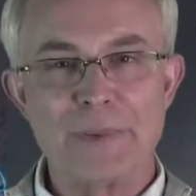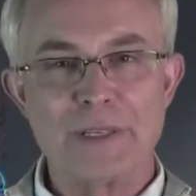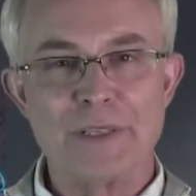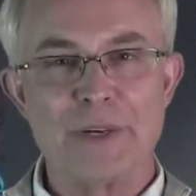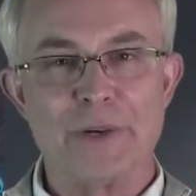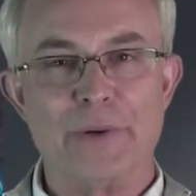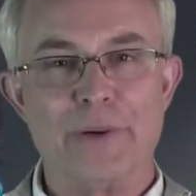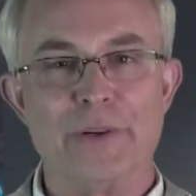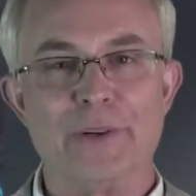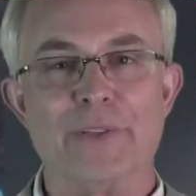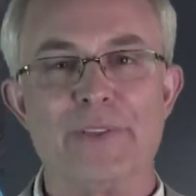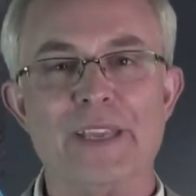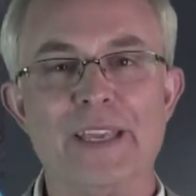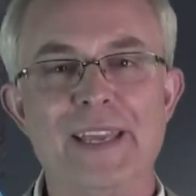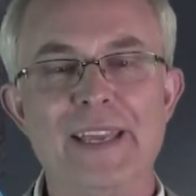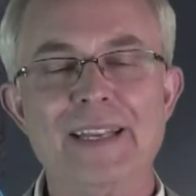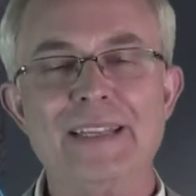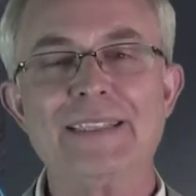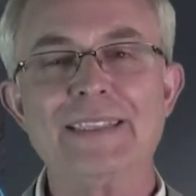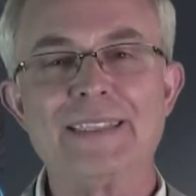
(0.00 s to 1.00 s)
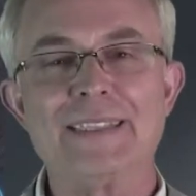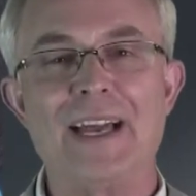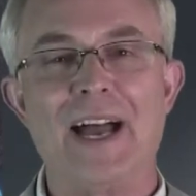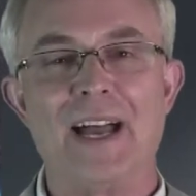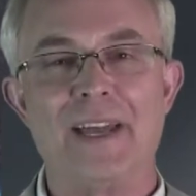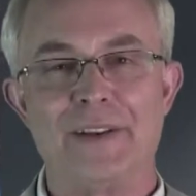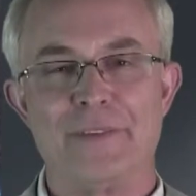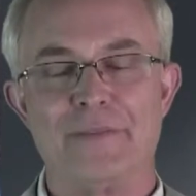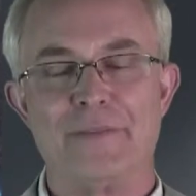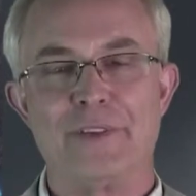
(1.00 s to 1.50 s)
material, the
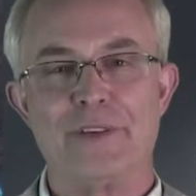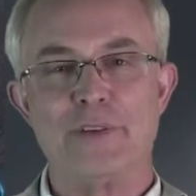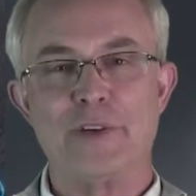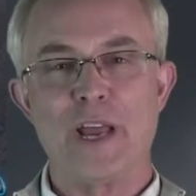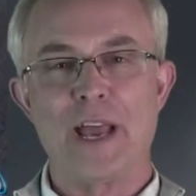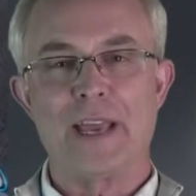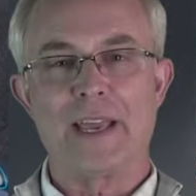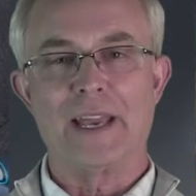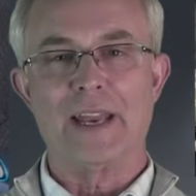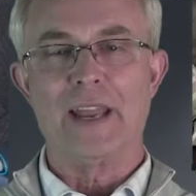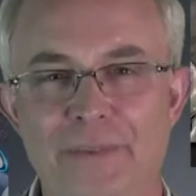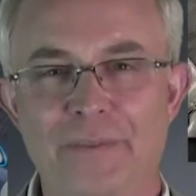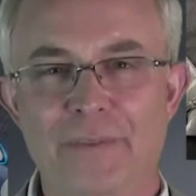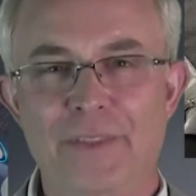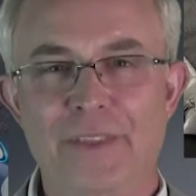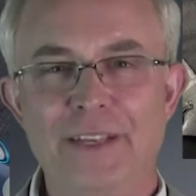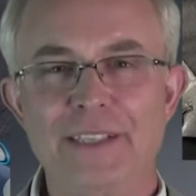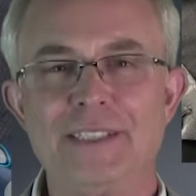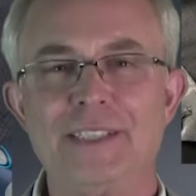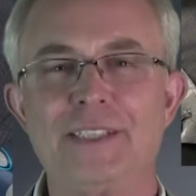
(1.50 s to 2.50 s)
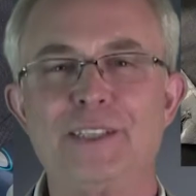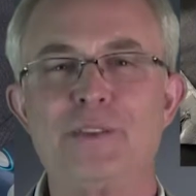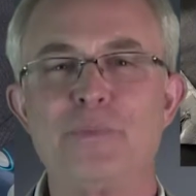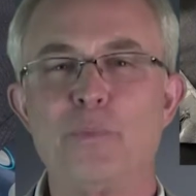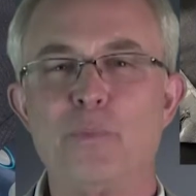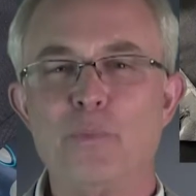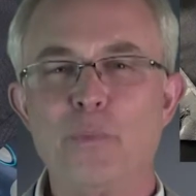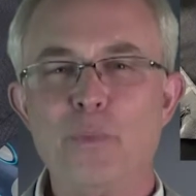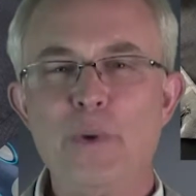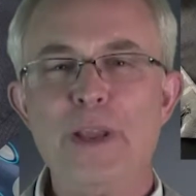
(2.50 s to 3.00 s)
inside of the jacket. This is
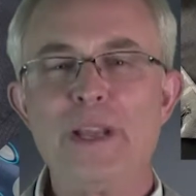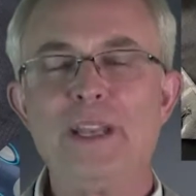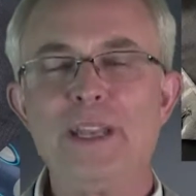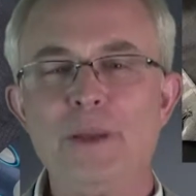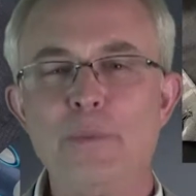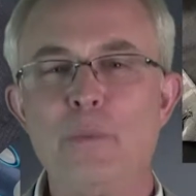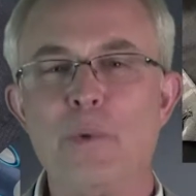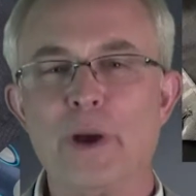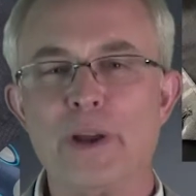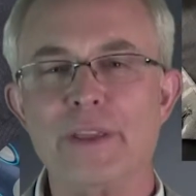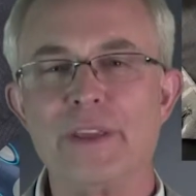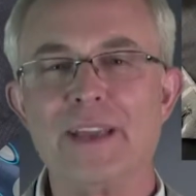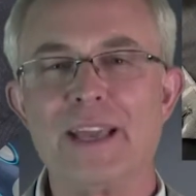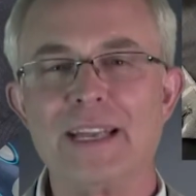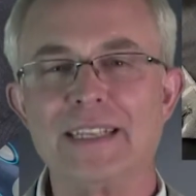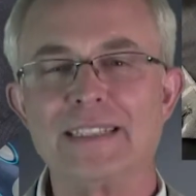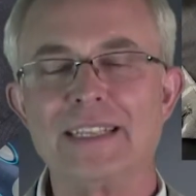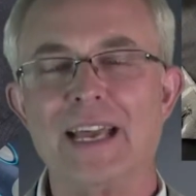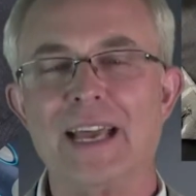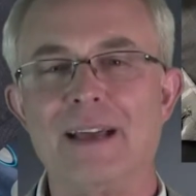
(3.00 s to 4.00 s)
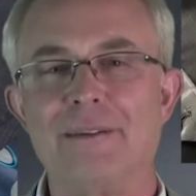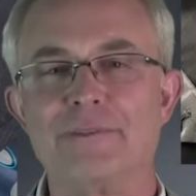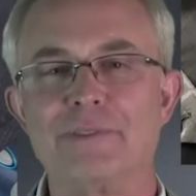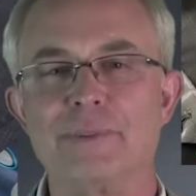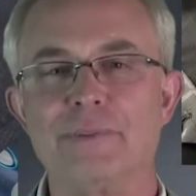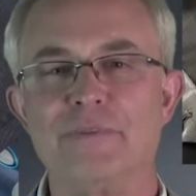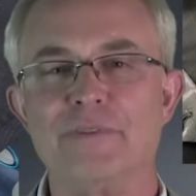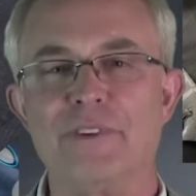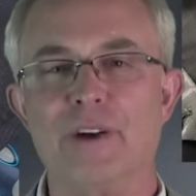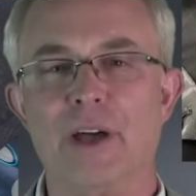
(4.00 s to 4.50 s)
really where you get to have
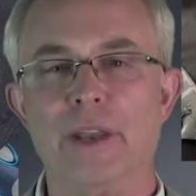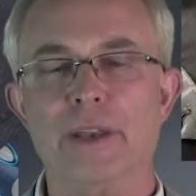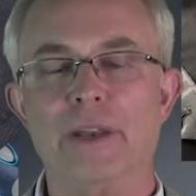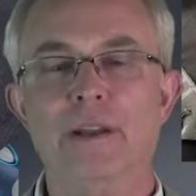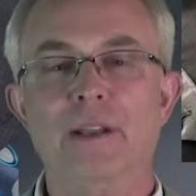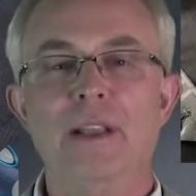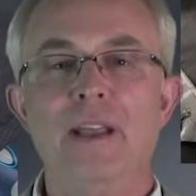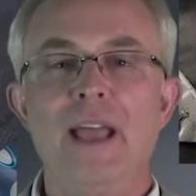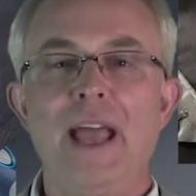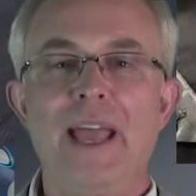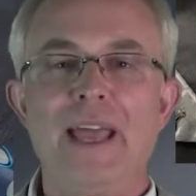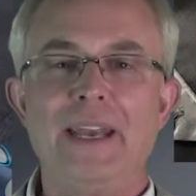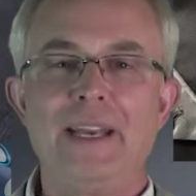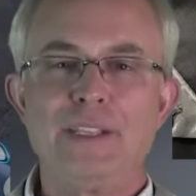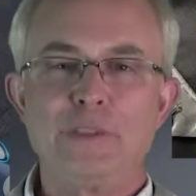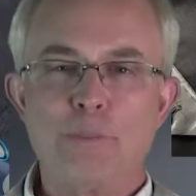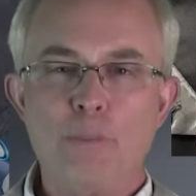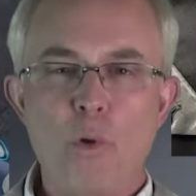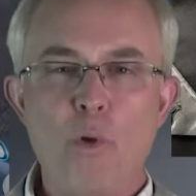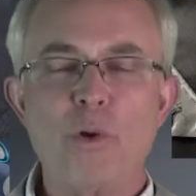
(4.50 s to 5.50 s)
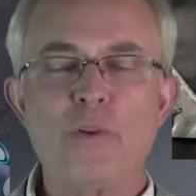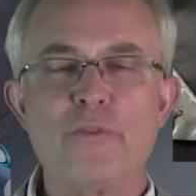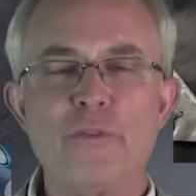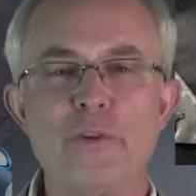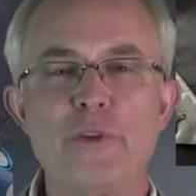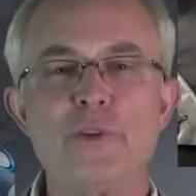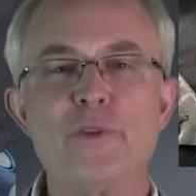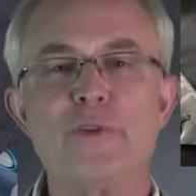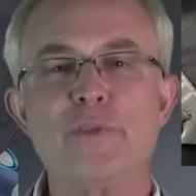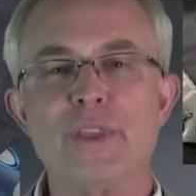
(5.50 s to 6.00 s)
some fun, and it's more
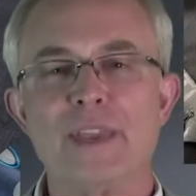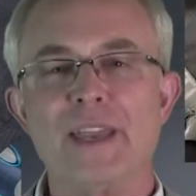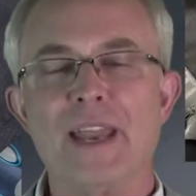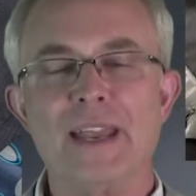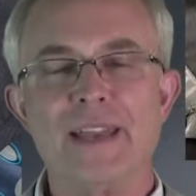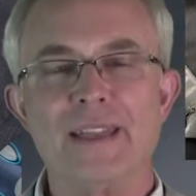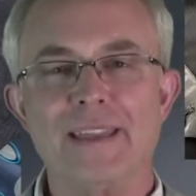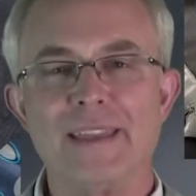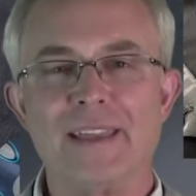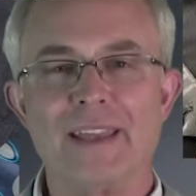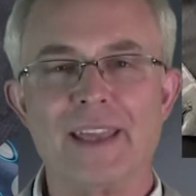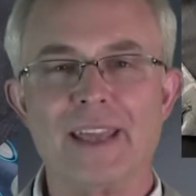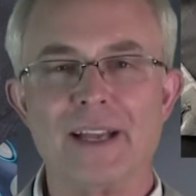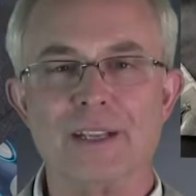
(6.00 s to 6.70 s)
for you than anything